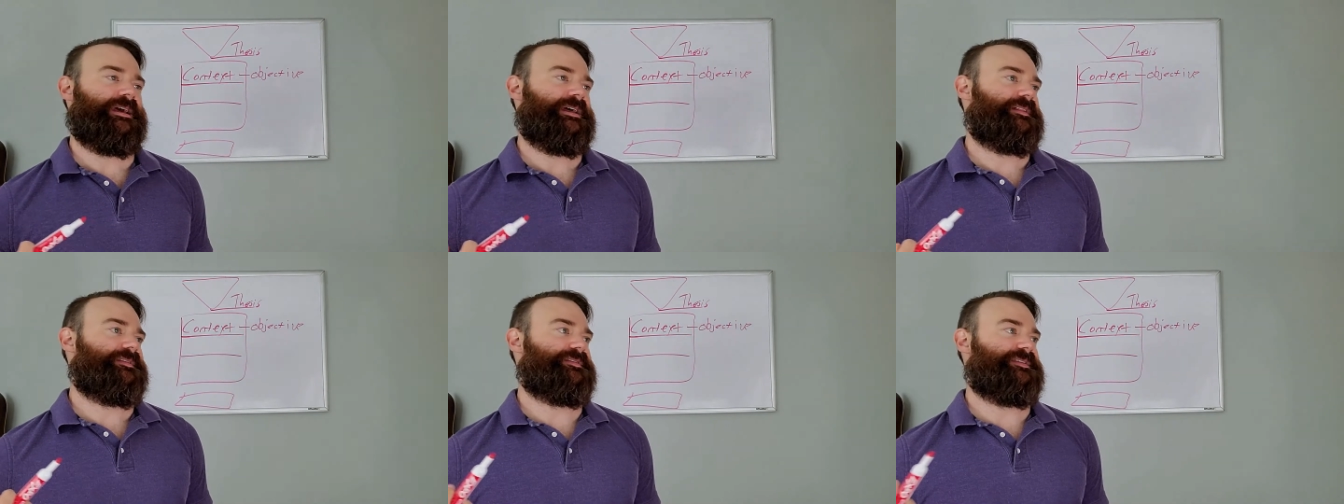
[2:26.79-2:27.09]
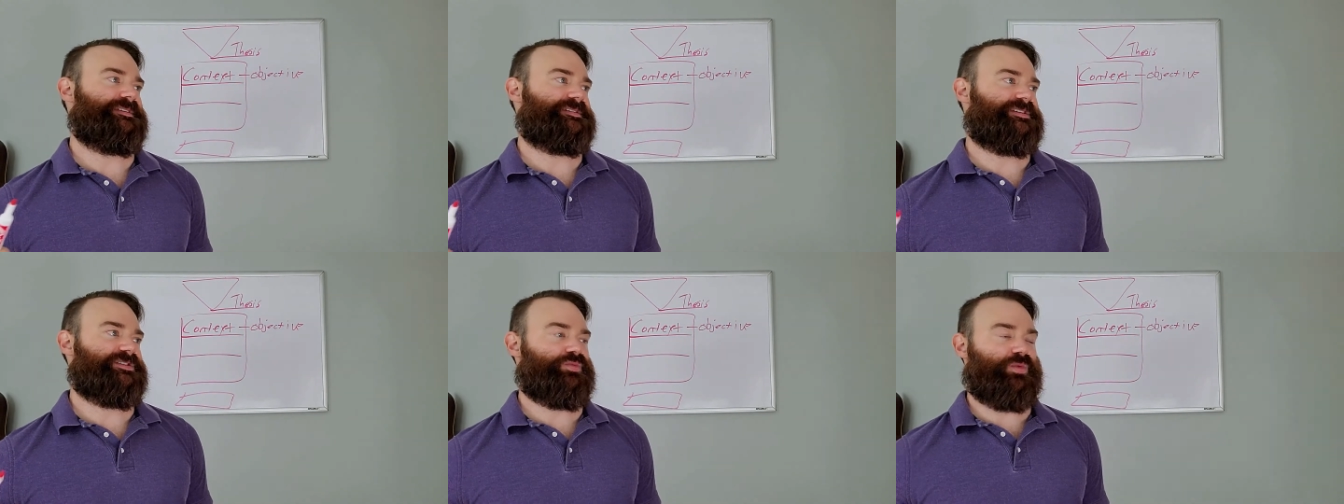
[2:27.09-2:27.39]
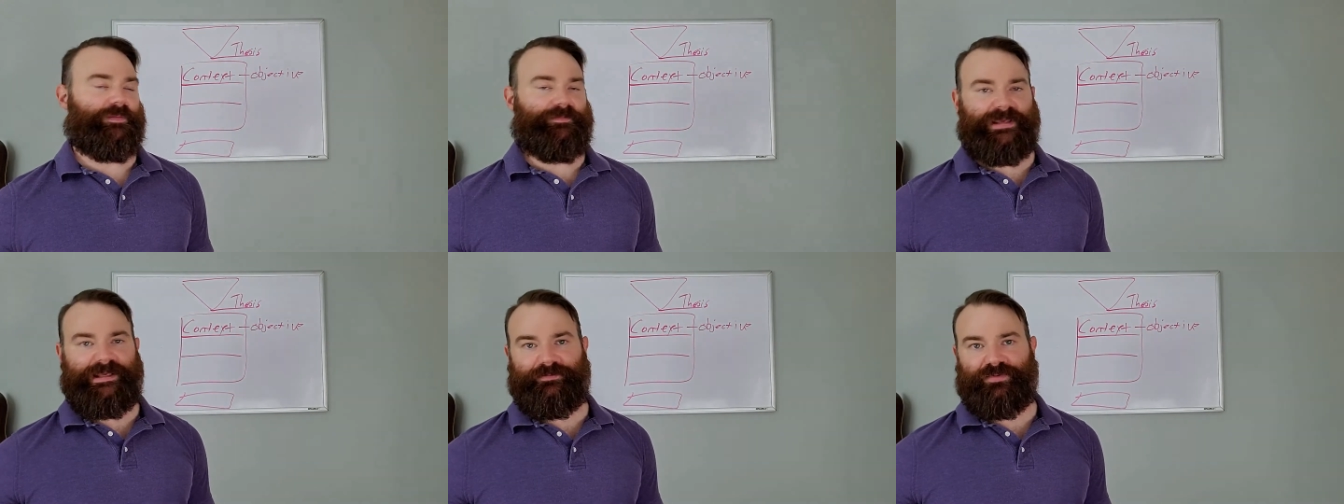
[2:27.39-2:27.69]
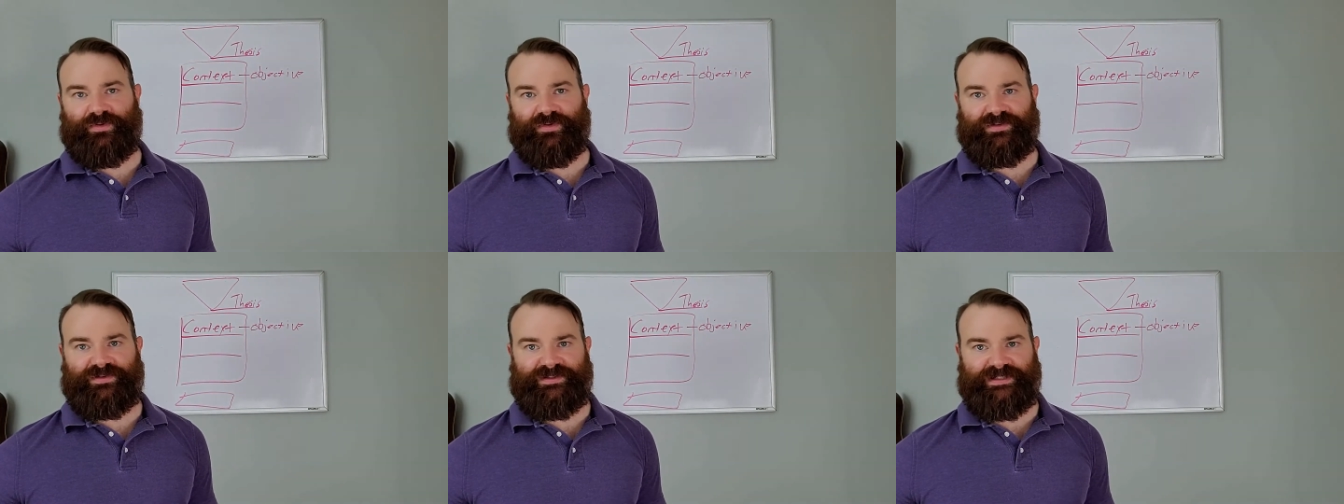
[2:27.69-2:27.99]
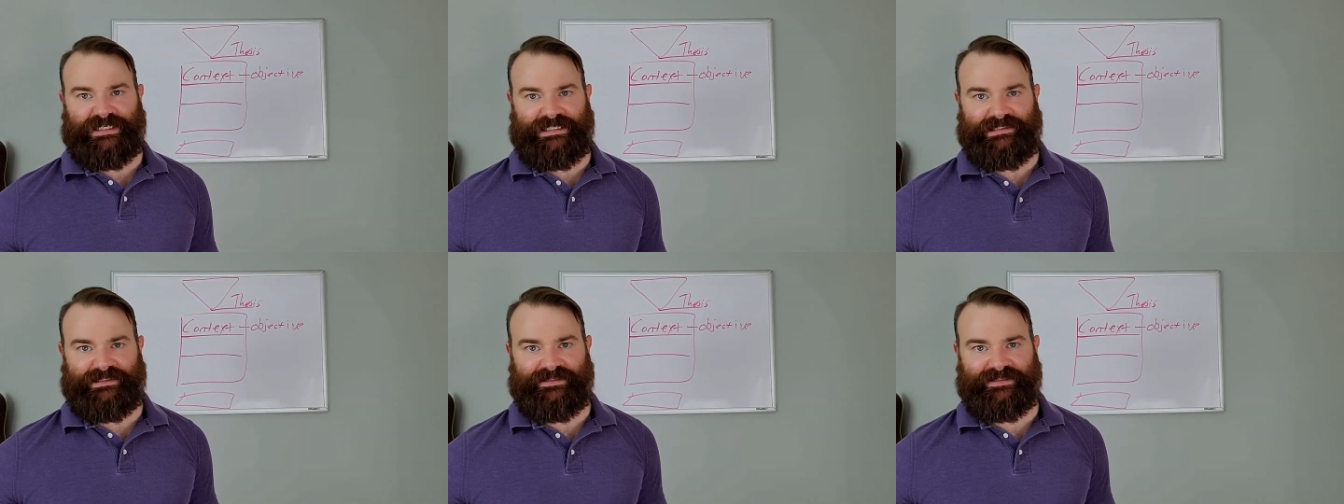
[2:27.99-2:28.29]
this is what people
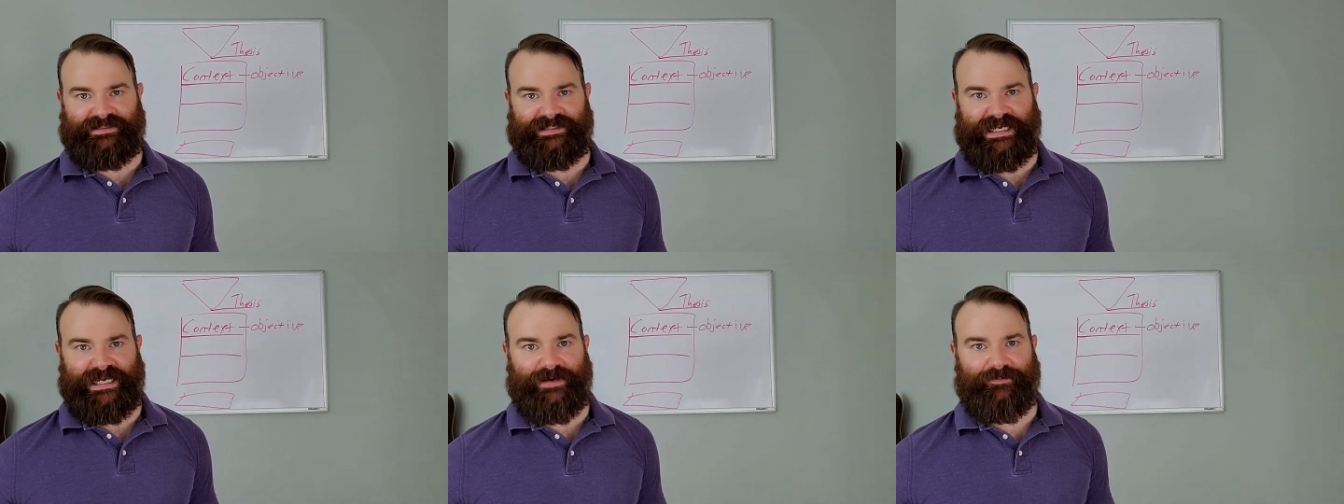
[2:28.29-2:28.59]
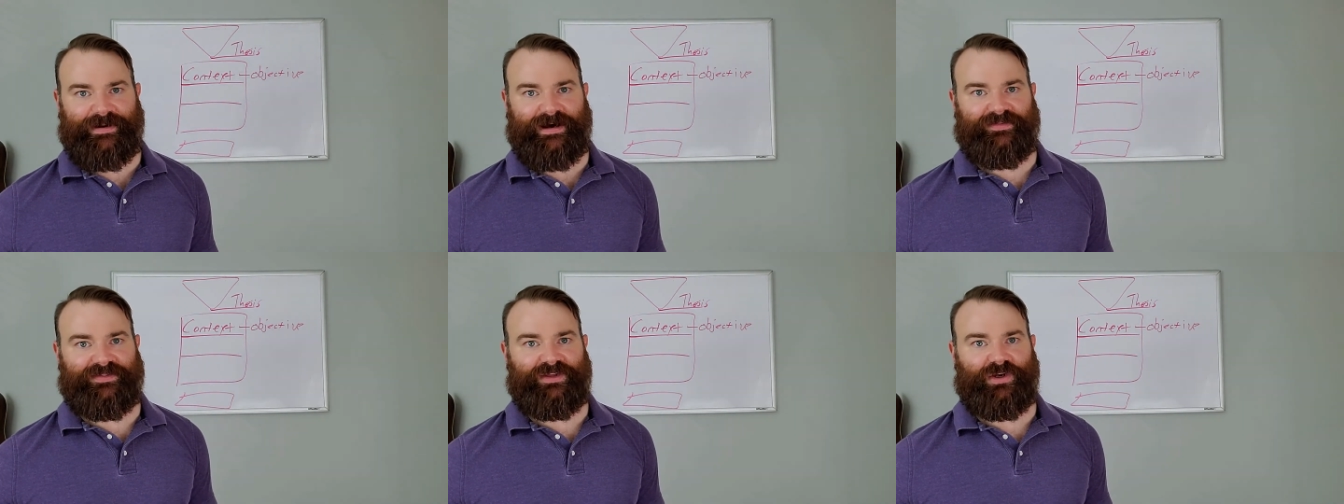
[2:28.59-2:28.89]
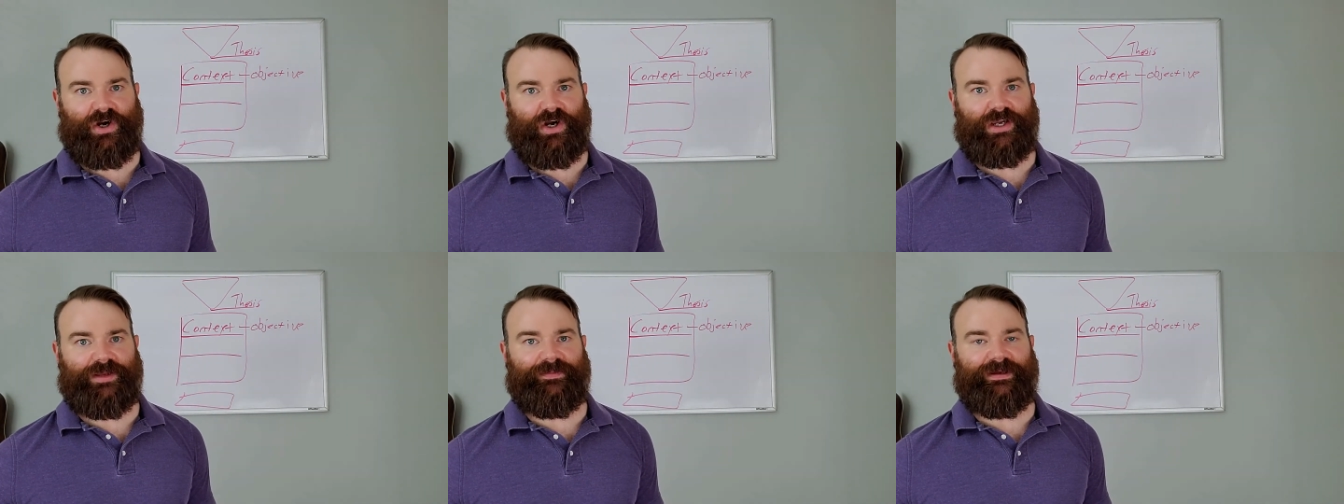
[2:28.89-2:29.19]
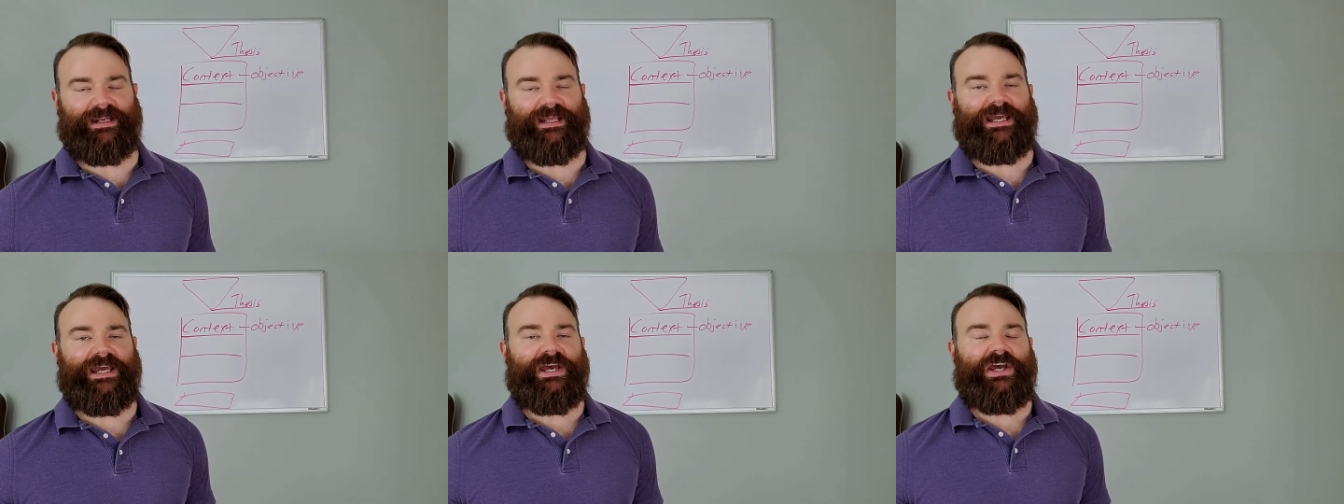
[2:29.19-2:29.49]
tend to say about the argument.